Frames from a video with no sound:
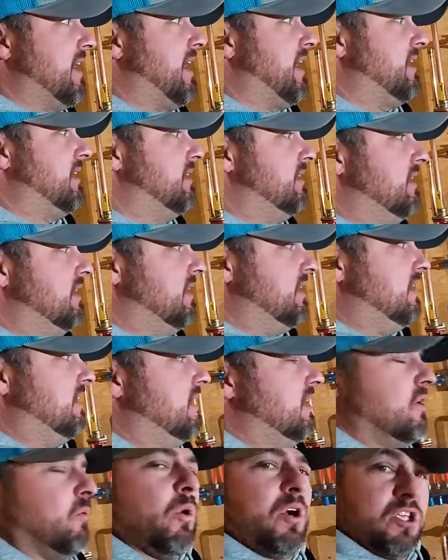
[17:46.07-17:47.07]
that.
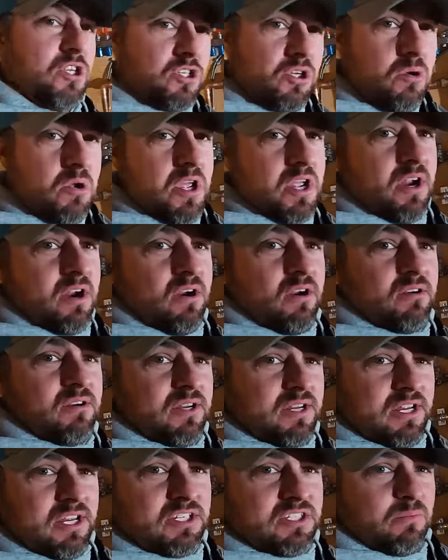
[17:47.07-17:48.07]
What you do hear
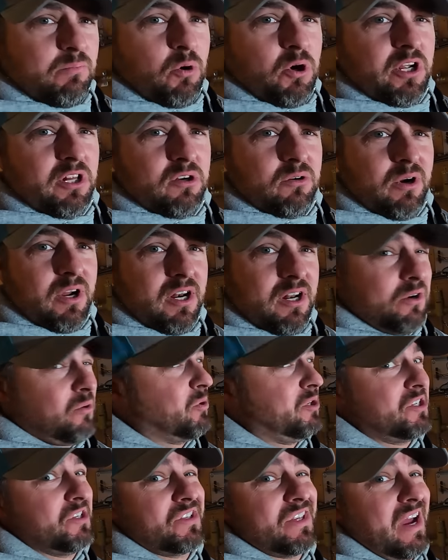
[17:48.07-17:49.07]
is a boiler running,
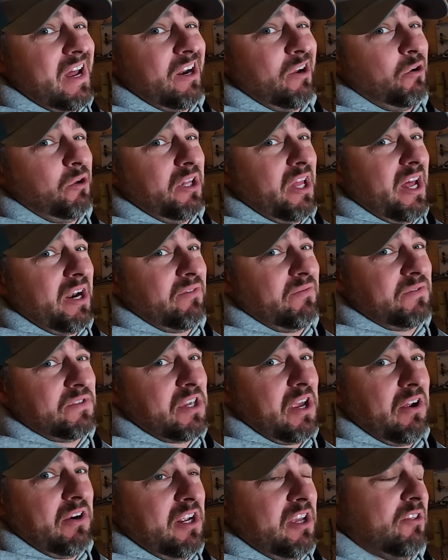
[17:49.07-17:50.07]
which is not a whole lot of
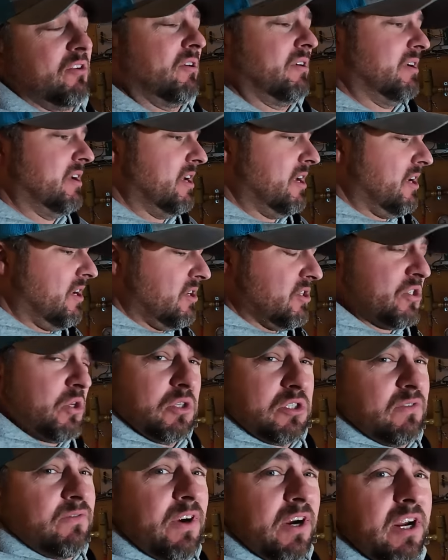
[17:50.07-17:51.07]
sound either. So
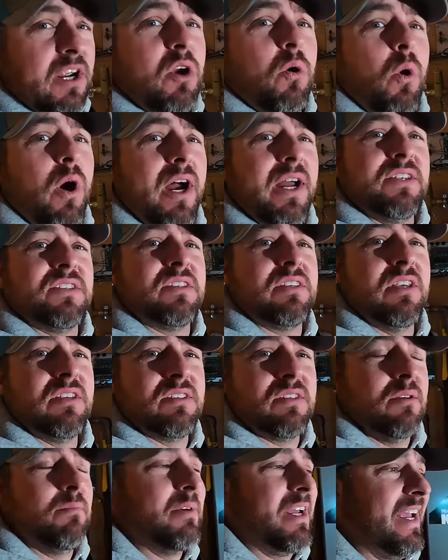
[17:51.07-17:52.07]
it's a very quiet
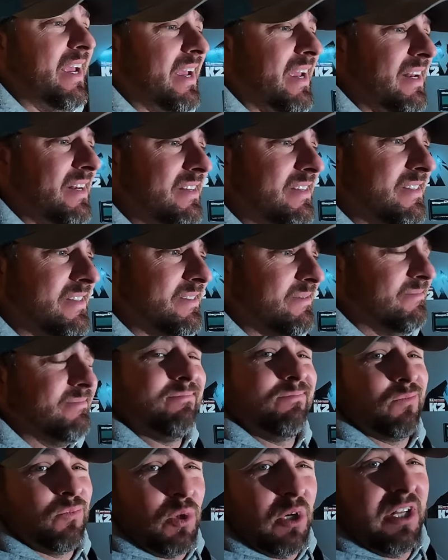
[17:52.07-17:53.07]
system and
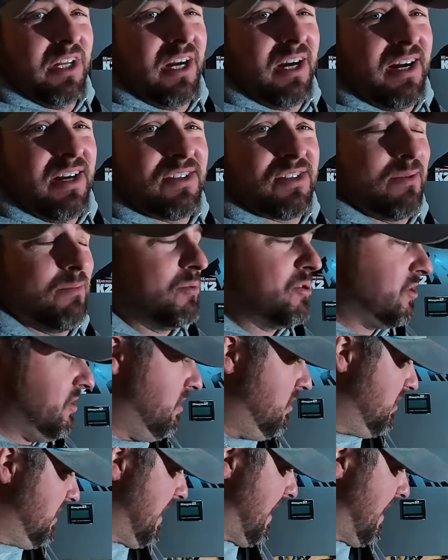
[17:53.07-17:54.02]
really awesome, so